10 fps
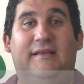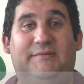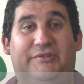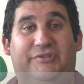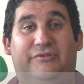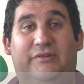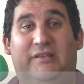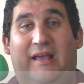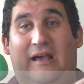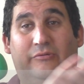So this is you can
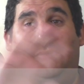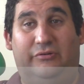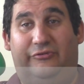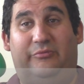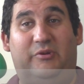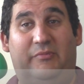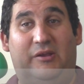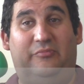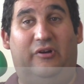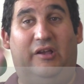then outsource from your
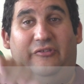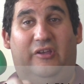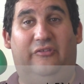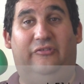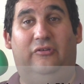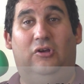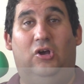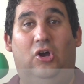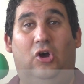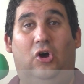main process
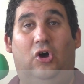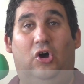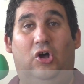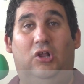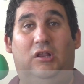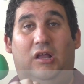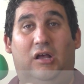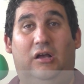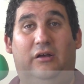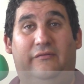all
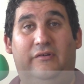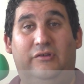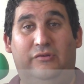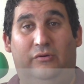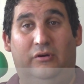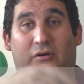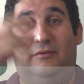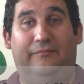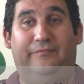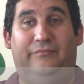of your
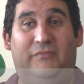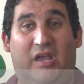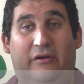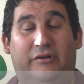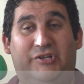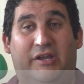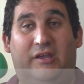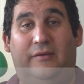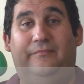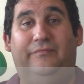error
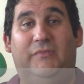checking.